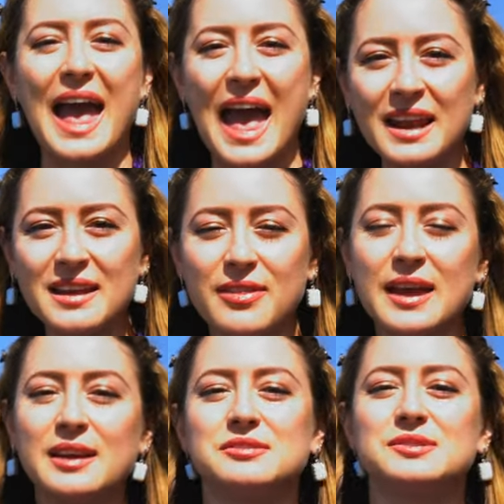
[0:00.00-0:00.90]

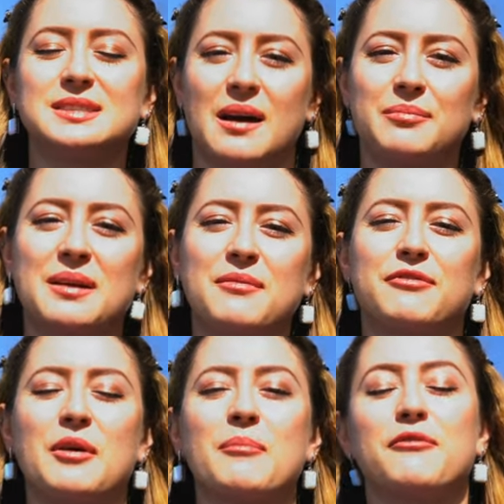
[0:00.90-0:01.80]
anything to stop them
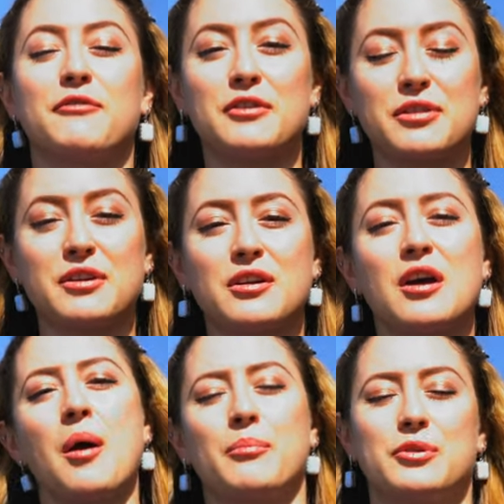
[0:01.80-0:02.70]
from further
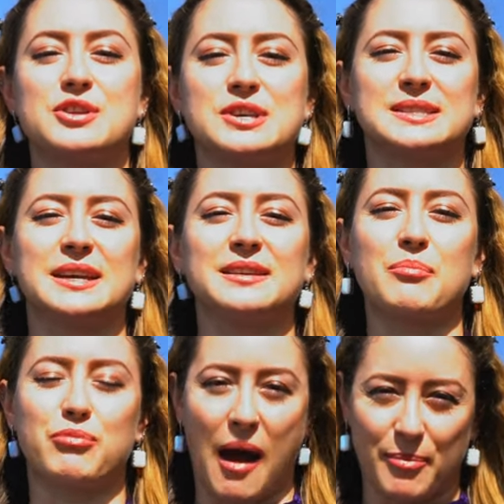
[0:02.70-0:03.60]
purchasing the
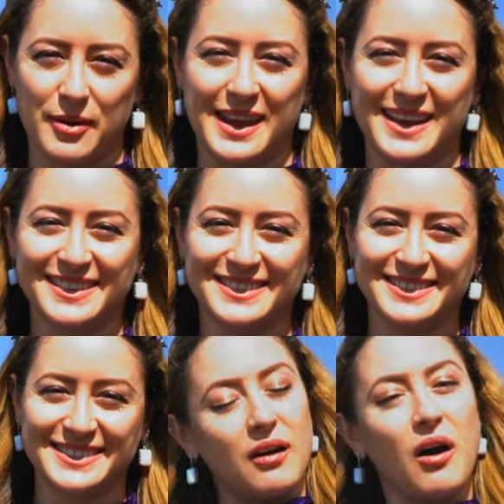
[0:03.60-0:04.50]
property.
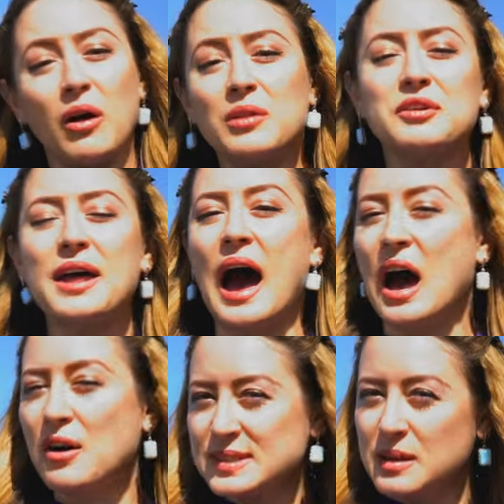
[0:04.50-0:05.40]
Although the
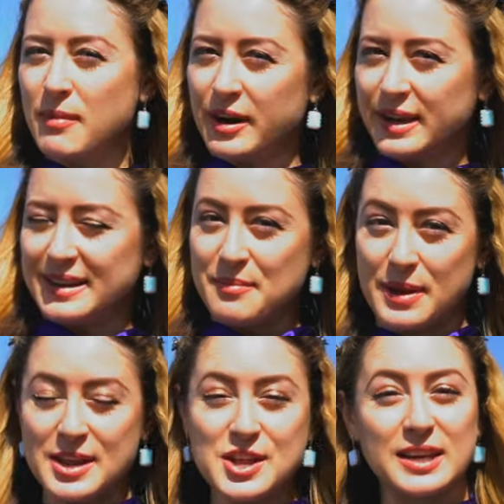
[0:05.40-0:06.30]
housing market in
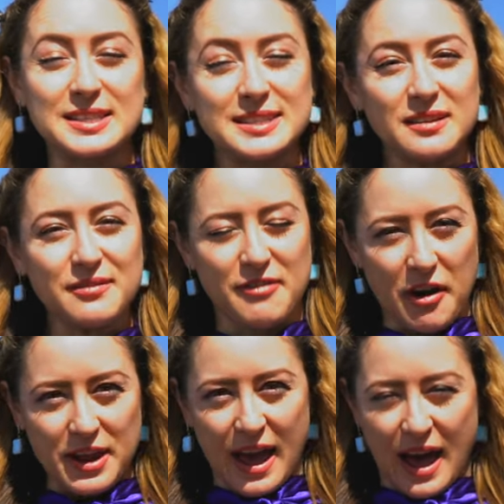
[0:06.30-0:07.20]
Benicia is still
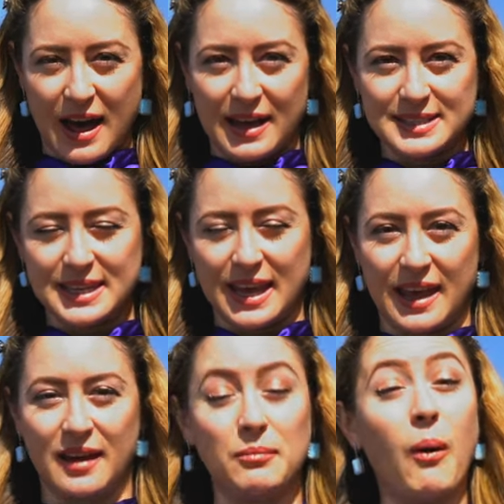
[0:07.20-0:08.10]
very hot
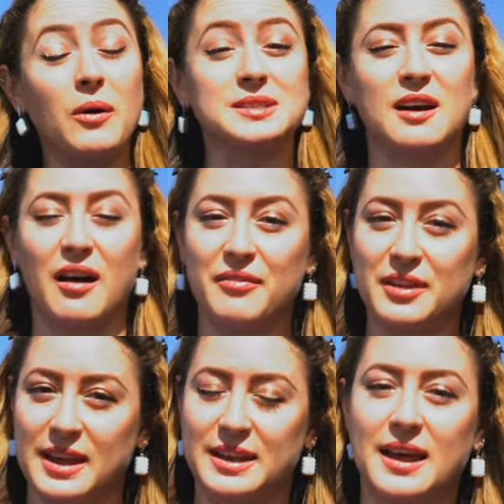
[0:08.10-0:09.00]
and most
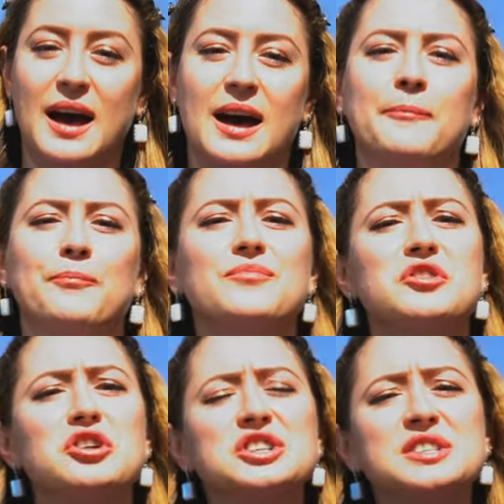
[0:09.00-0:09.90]
coveted, um,
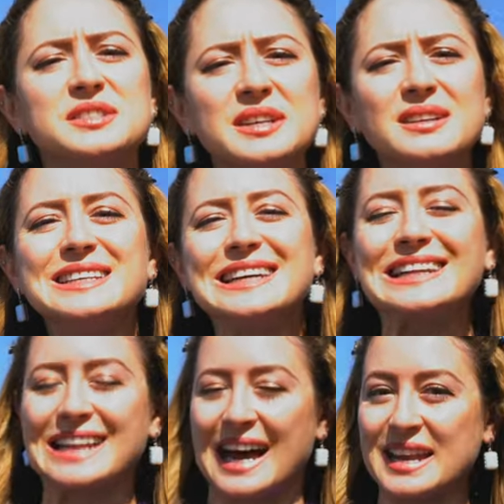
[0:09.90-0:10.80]
still
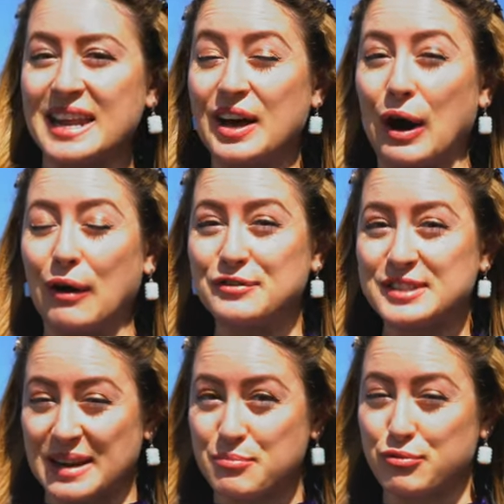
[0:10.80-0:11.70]
declining of
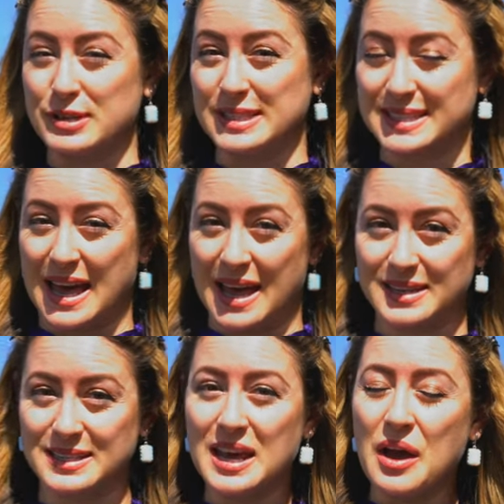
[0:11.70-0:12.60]

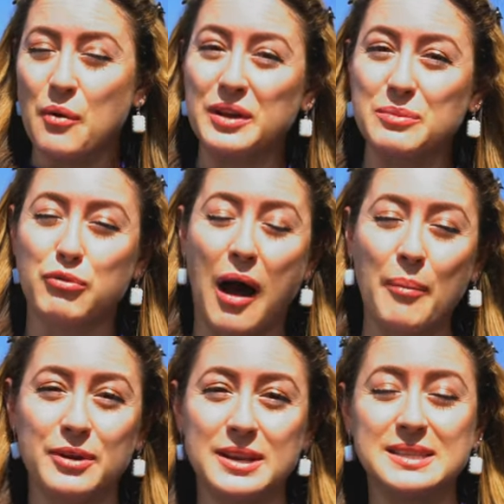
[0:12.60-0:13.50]
10% with
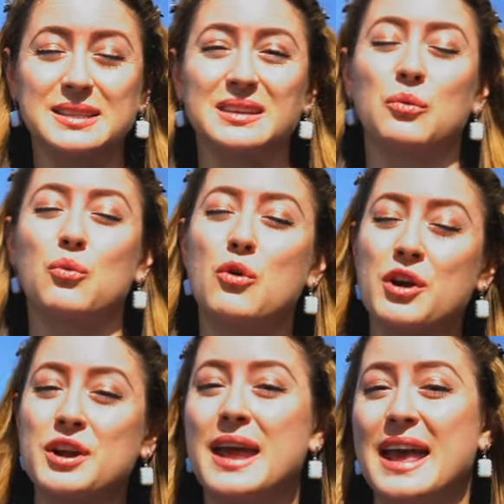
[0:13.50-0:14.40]
properties that
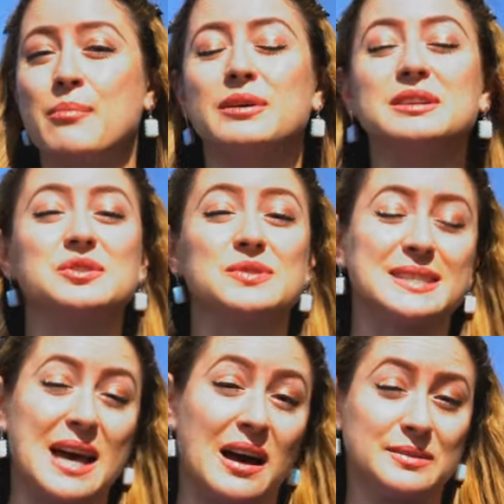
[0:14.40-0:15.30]
weren't able to
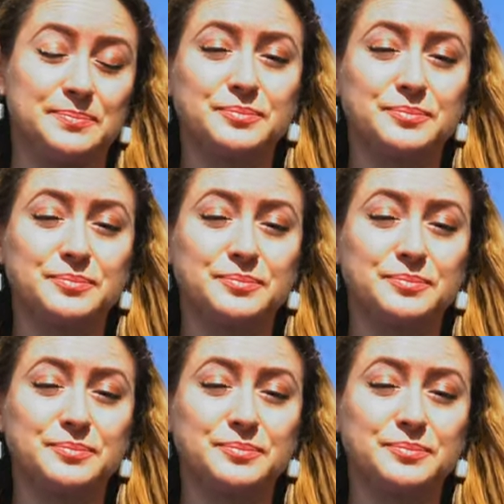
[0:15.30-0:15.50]
sell.